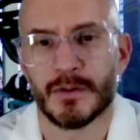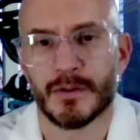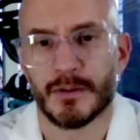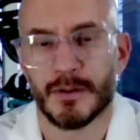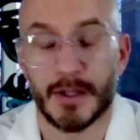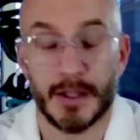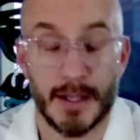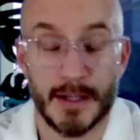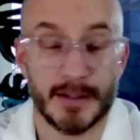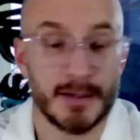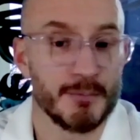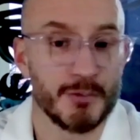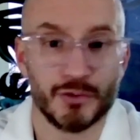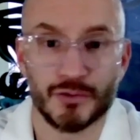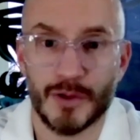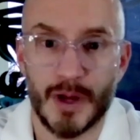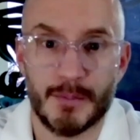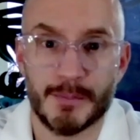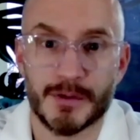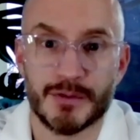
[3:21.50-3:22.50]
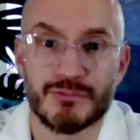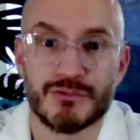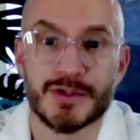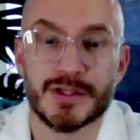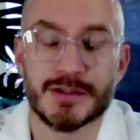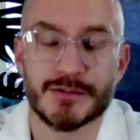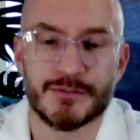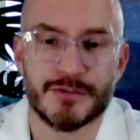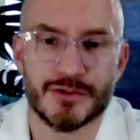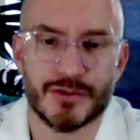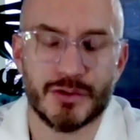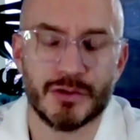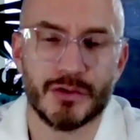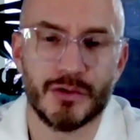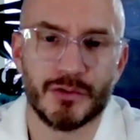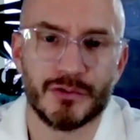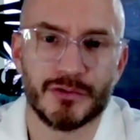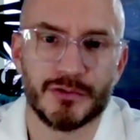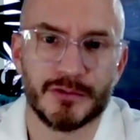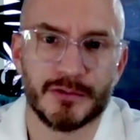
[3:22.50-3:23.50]
And again, the most common reason for
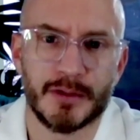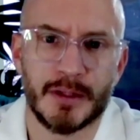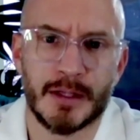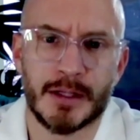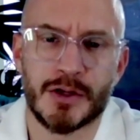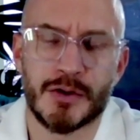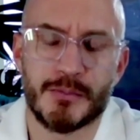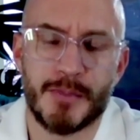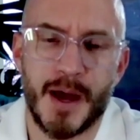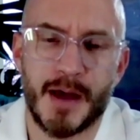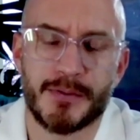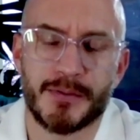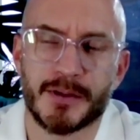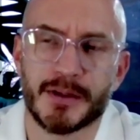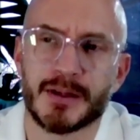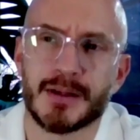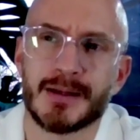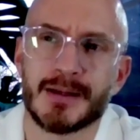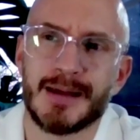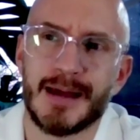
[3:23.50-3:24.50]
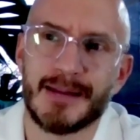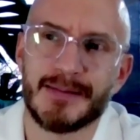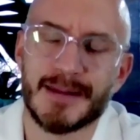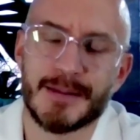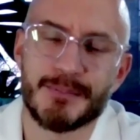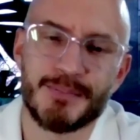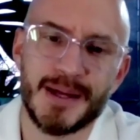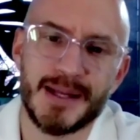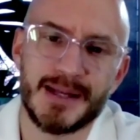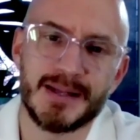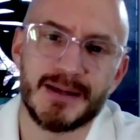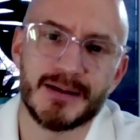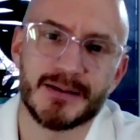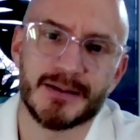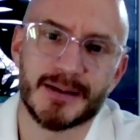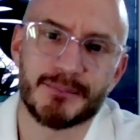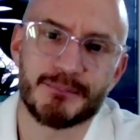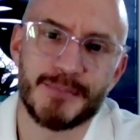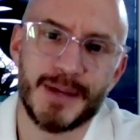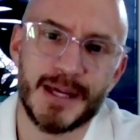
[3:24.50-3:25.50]
scoliosis is idiopathic. And depending on
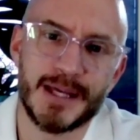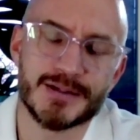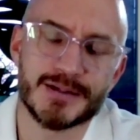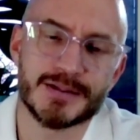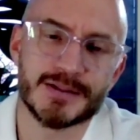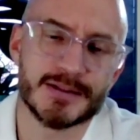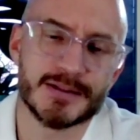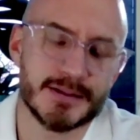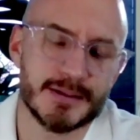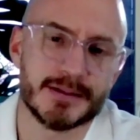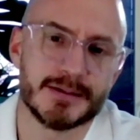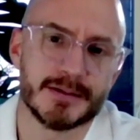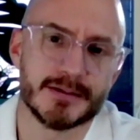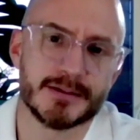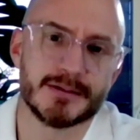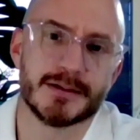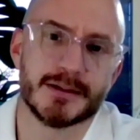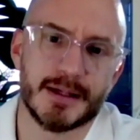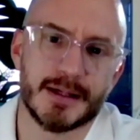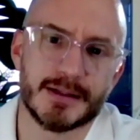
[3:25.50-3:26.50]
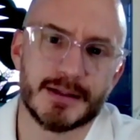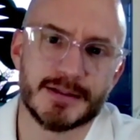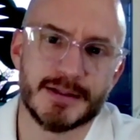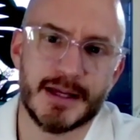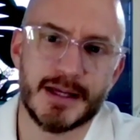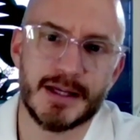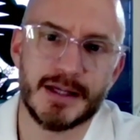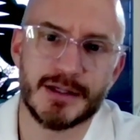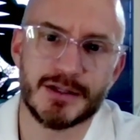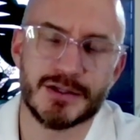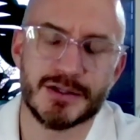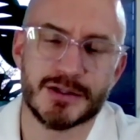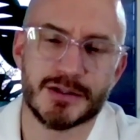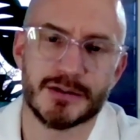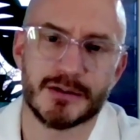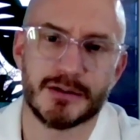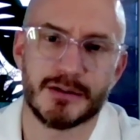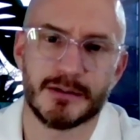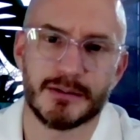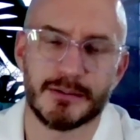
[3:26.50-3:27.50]
the patient's, the kid's age,
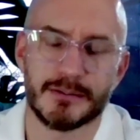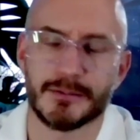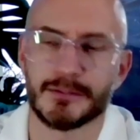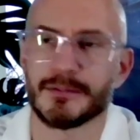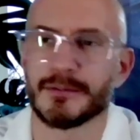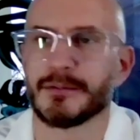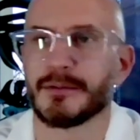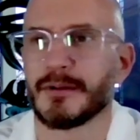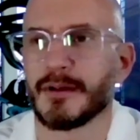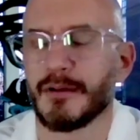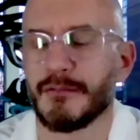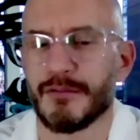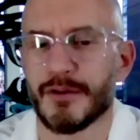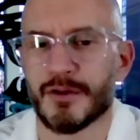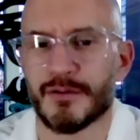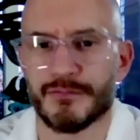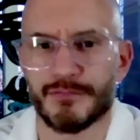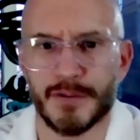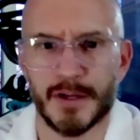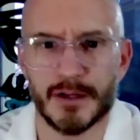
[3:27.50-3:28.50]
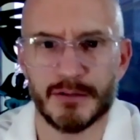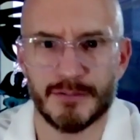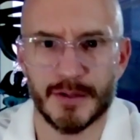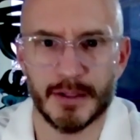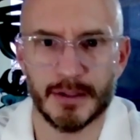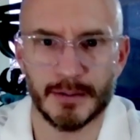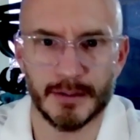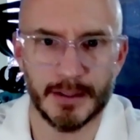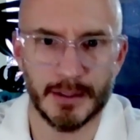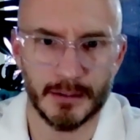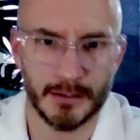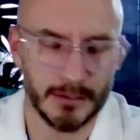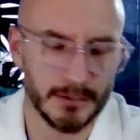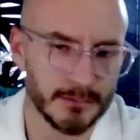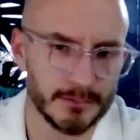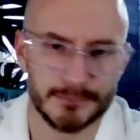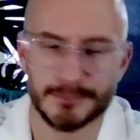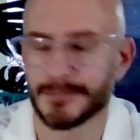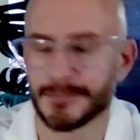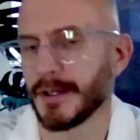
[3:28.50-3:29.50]
if they're very, very
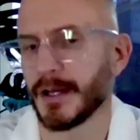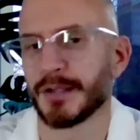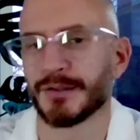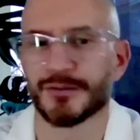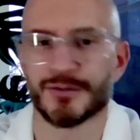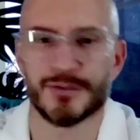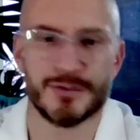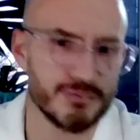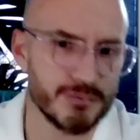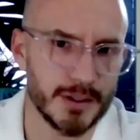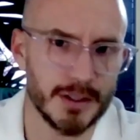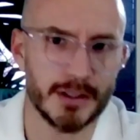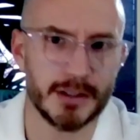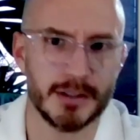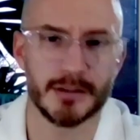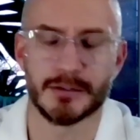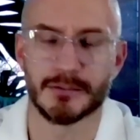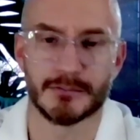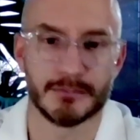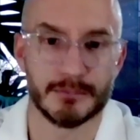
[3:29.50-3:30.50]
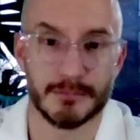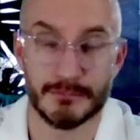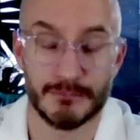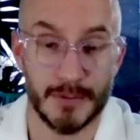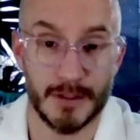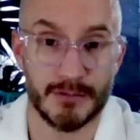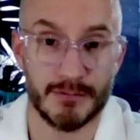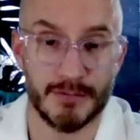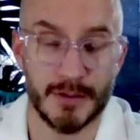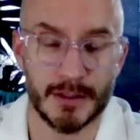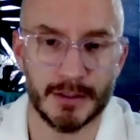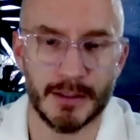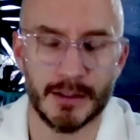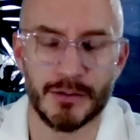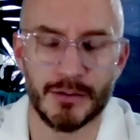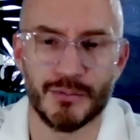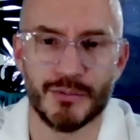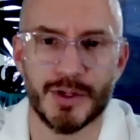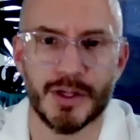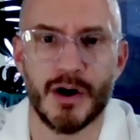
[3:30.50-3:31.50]
little, under 3, very, very
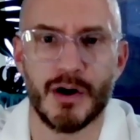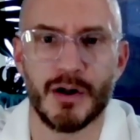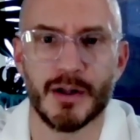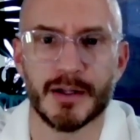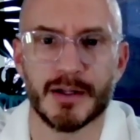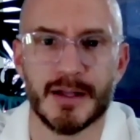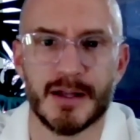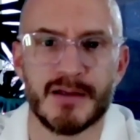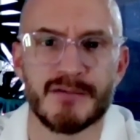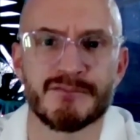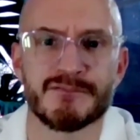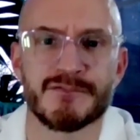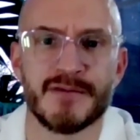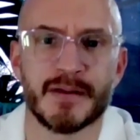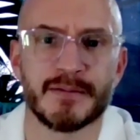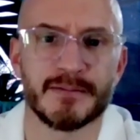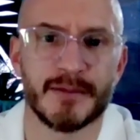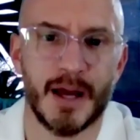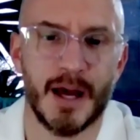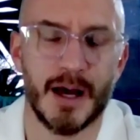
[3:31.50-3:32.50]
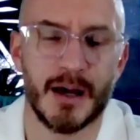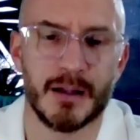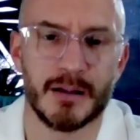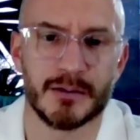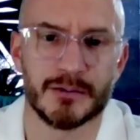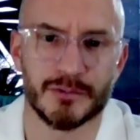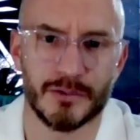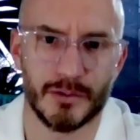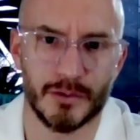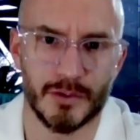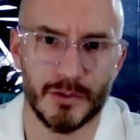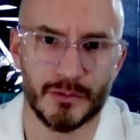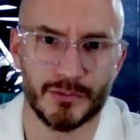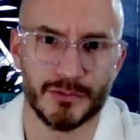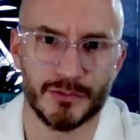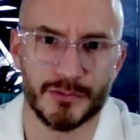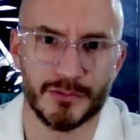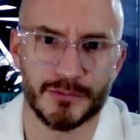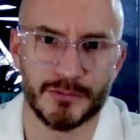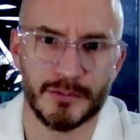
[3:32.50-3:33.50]
little, we call it infantile
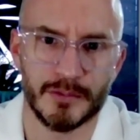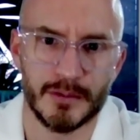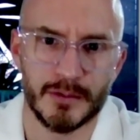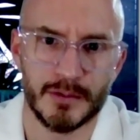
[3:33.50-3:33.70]
scoliosis.